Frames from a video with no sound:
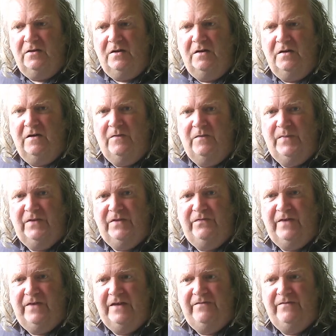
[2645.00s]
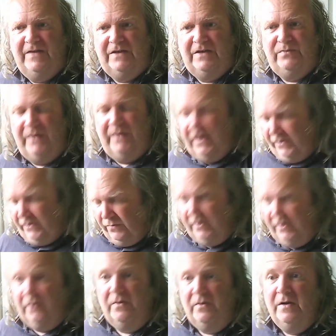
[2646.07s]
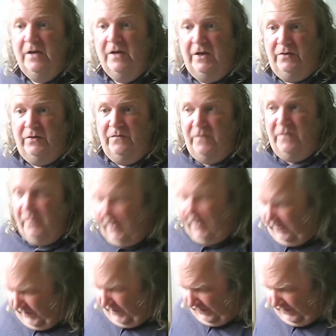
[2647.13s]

o'clock or half past five next week? I don't know. I don't know if it'll be